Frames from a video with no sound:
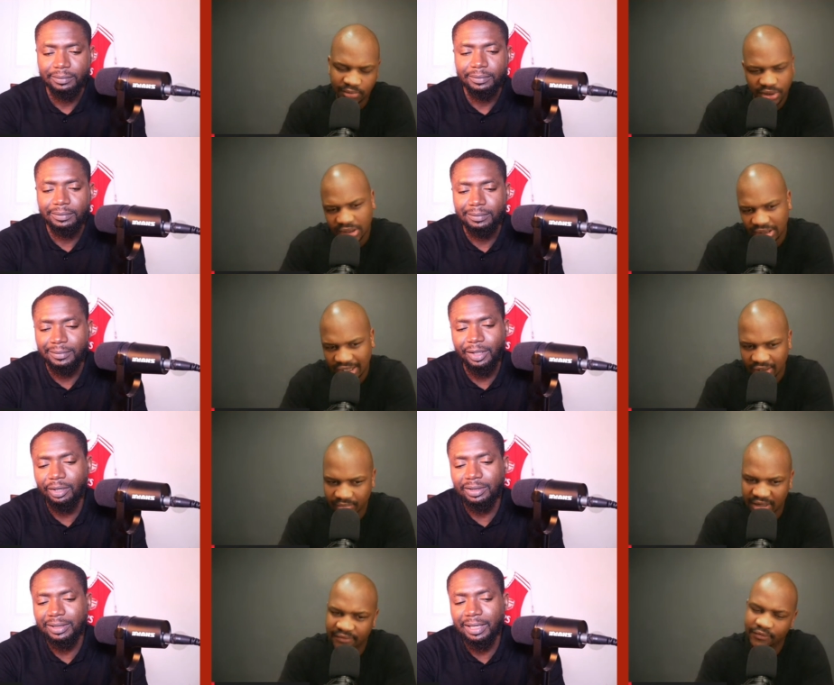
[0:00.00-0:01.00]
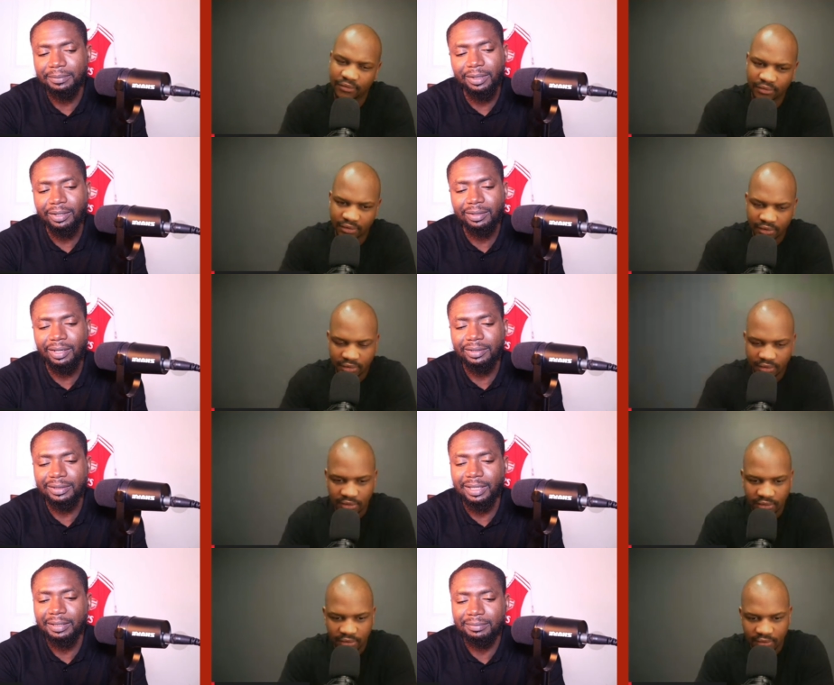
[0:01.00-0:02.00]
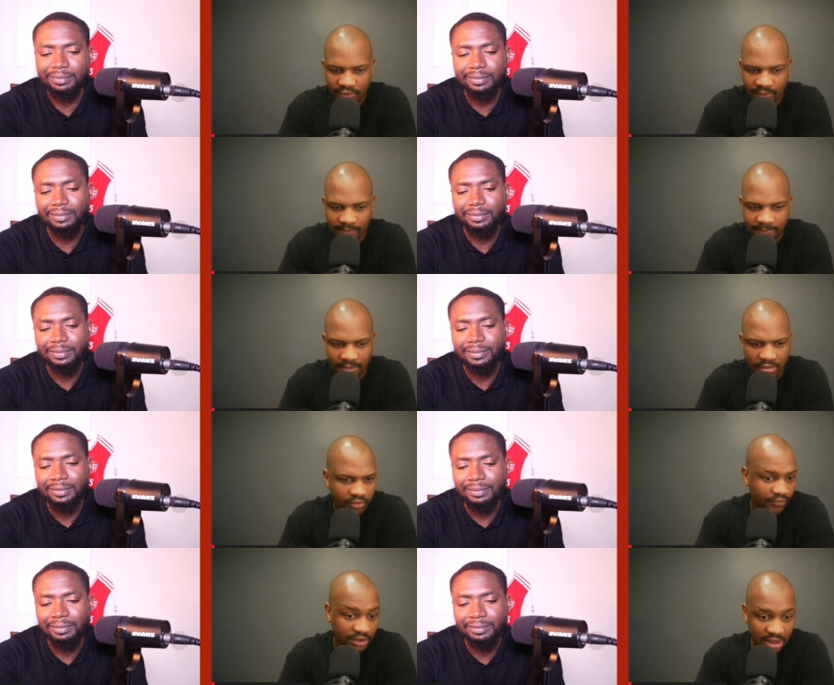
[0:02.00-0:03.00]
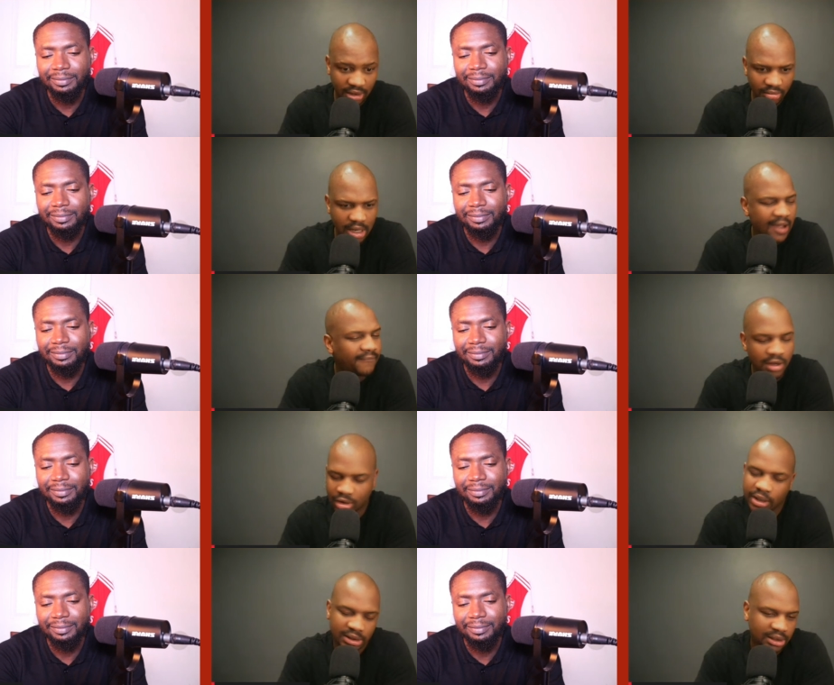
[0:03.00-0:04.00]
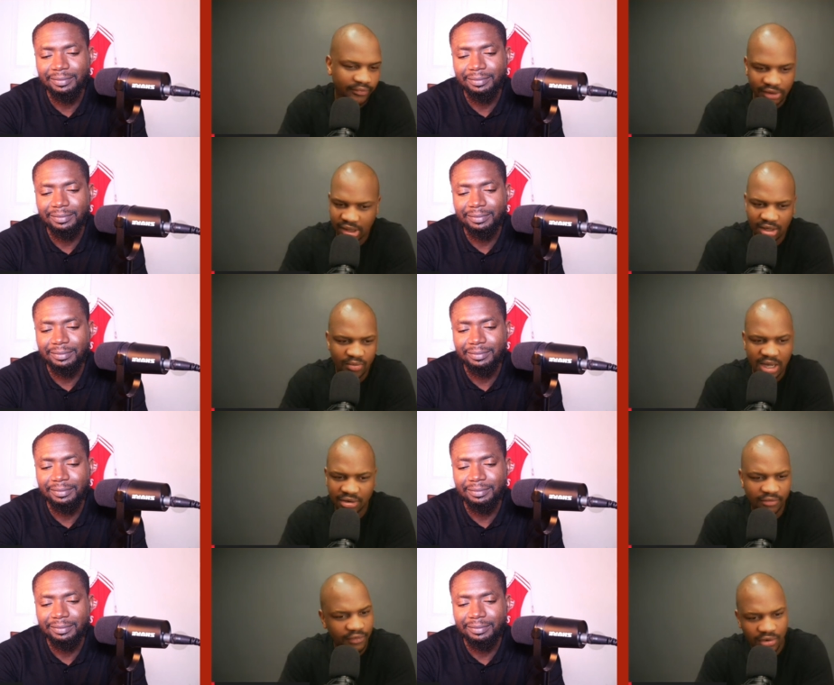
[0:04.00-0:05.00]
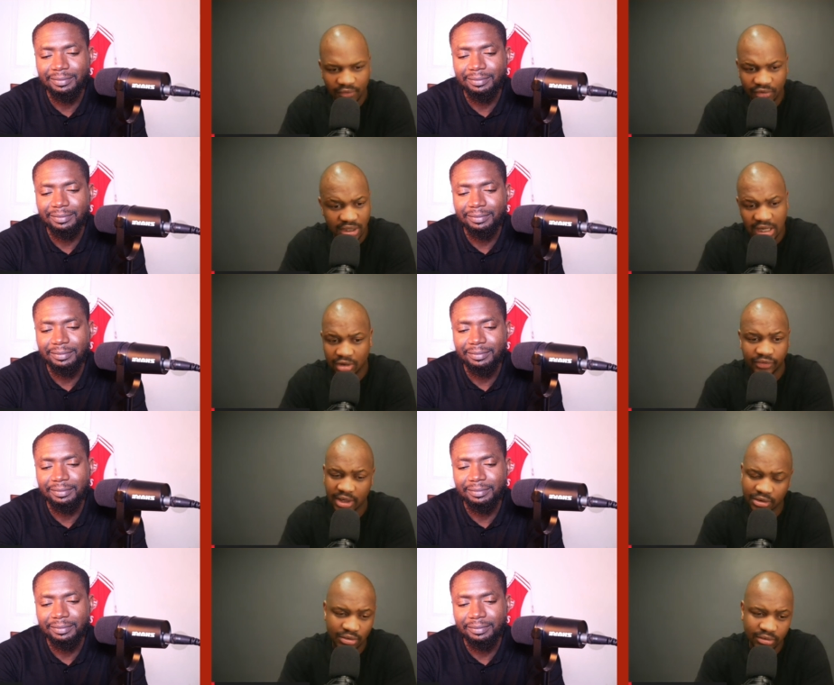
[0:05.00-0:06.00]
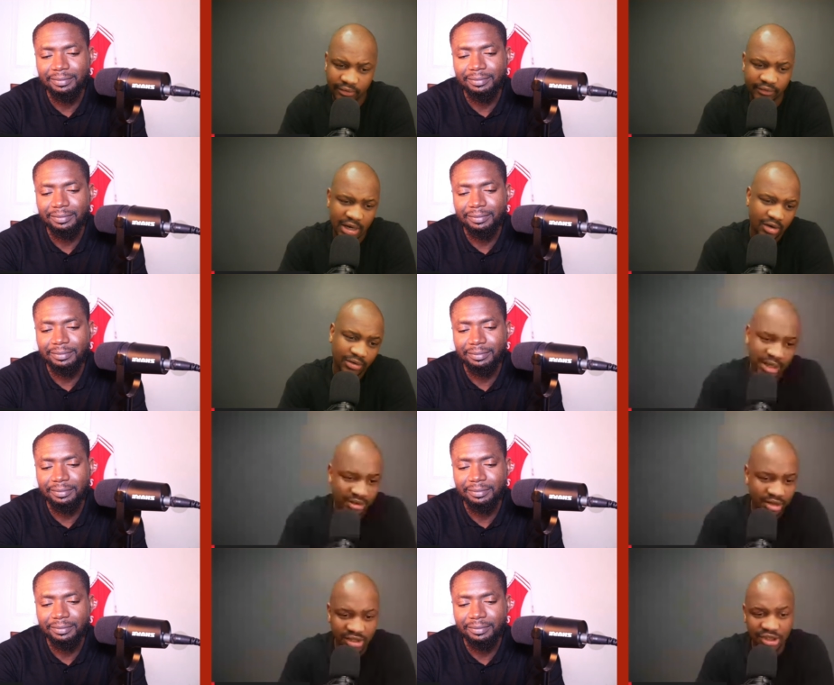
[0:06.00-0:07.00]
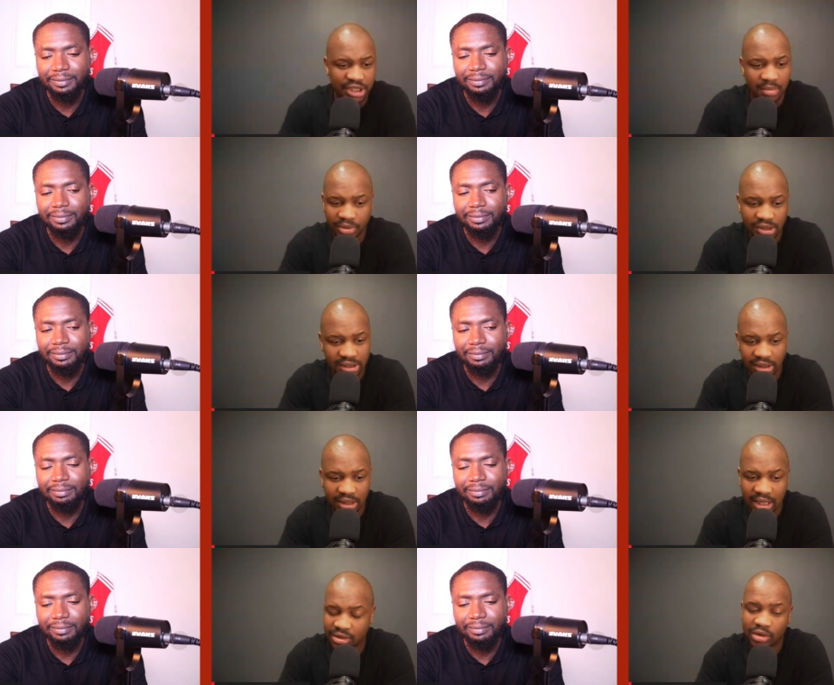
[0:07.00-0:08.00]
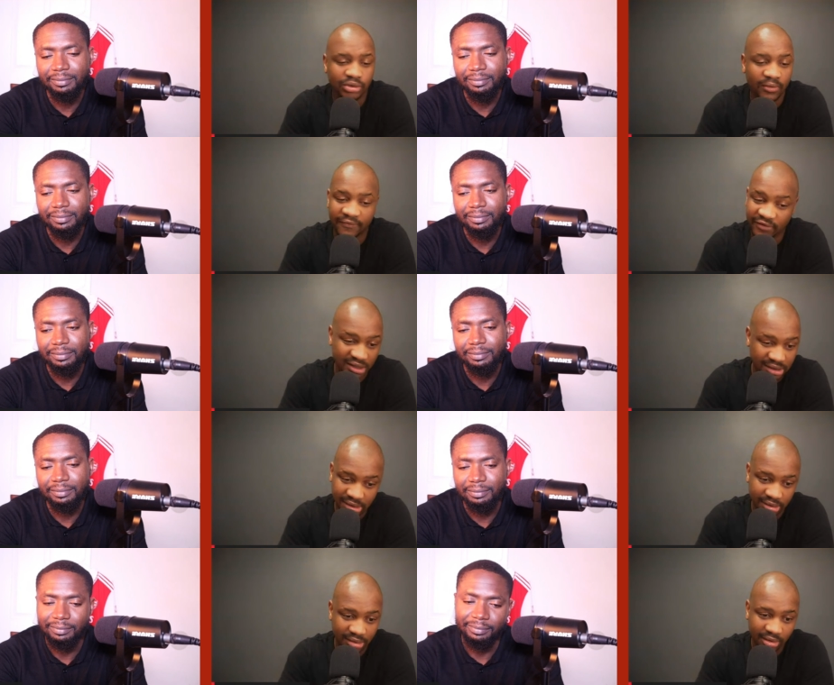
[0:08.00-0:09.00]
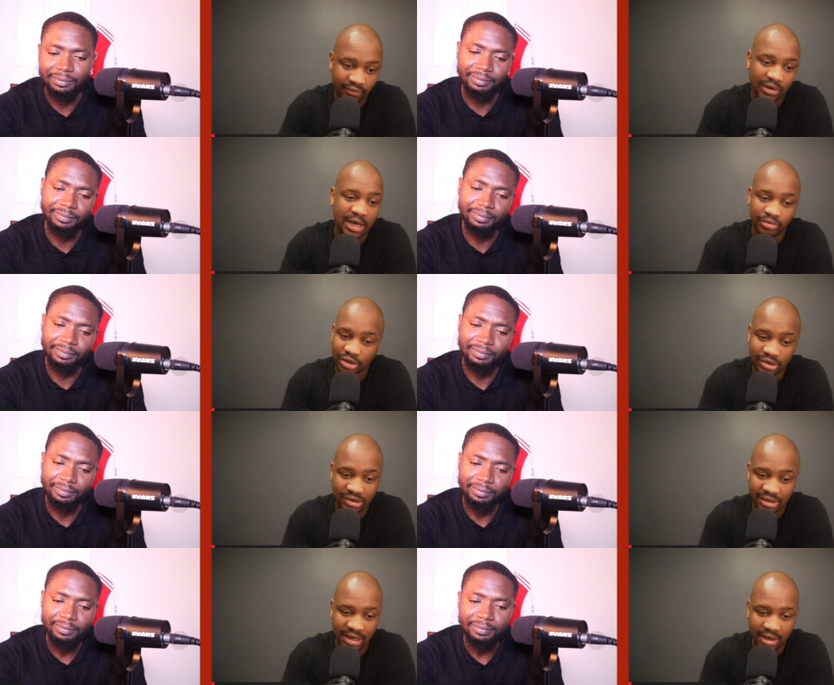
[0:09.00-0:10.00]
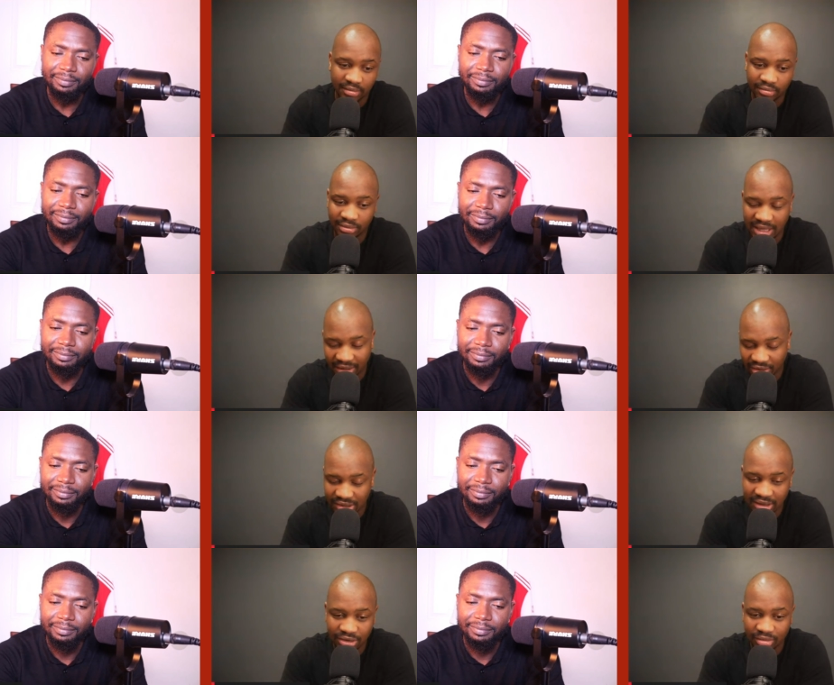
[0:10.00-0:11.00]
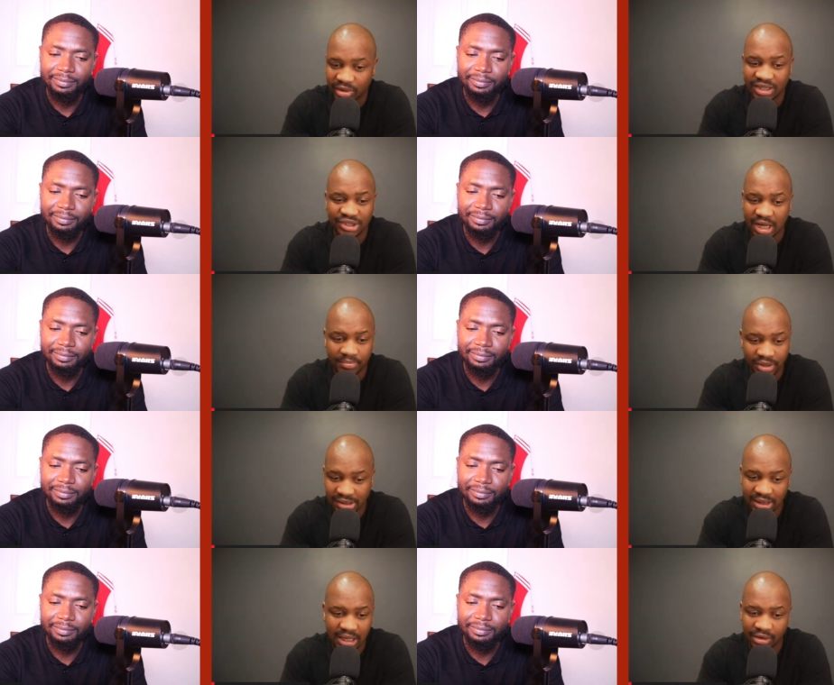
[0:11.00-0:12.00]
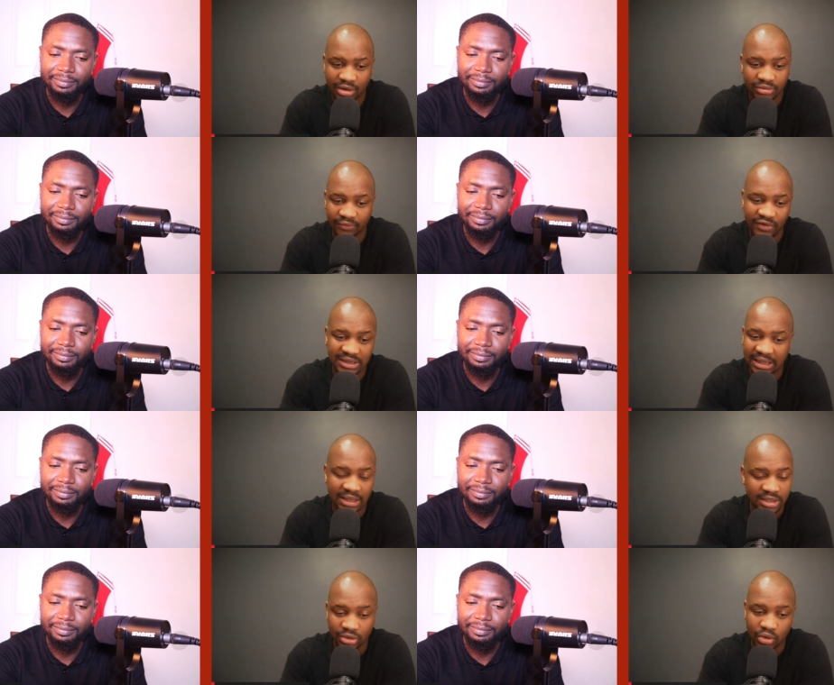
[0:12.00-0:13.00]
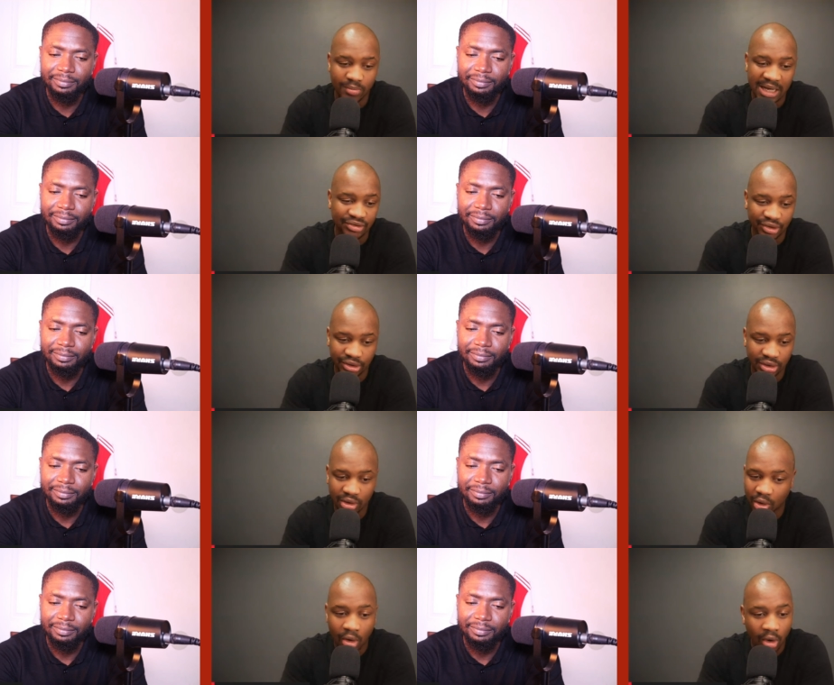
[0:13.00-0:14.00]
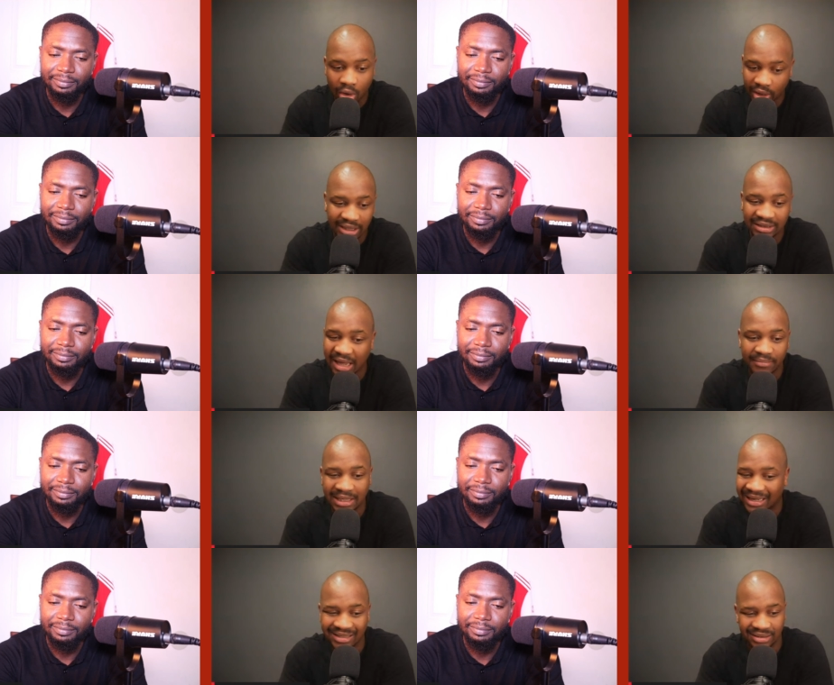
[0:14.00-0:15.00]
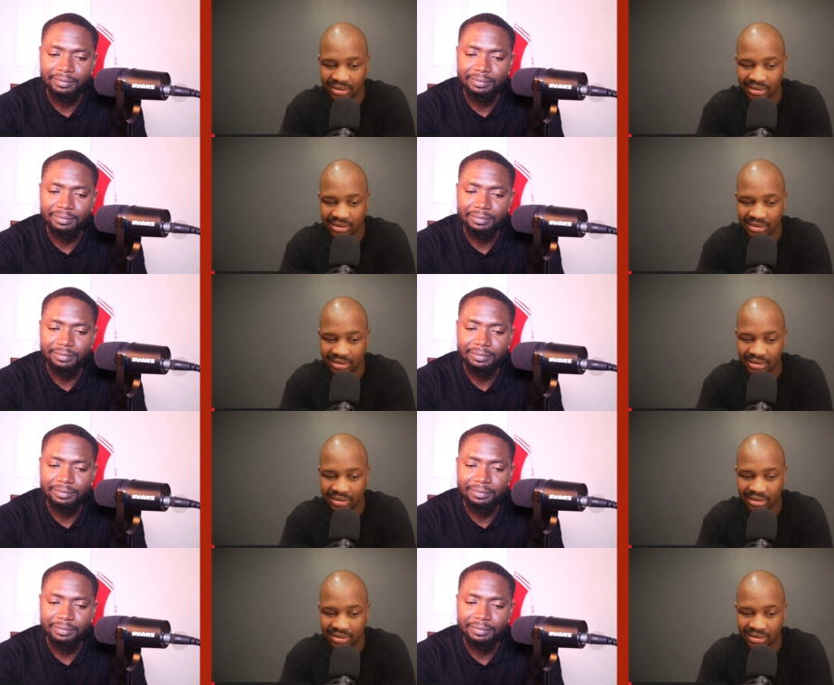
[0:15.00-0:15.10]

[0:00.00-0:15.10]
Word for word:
Speaker 1: this game, no, the time, no, all the time if it's a game, I've, honestly, if it's a game where I don't feel confident, I'll tell you. I'll tell you in the Champions League, I don't want to face. I'm just um, digressing a little, but in the Champions League, I don't want to face Atletico Madrid or Inter Milan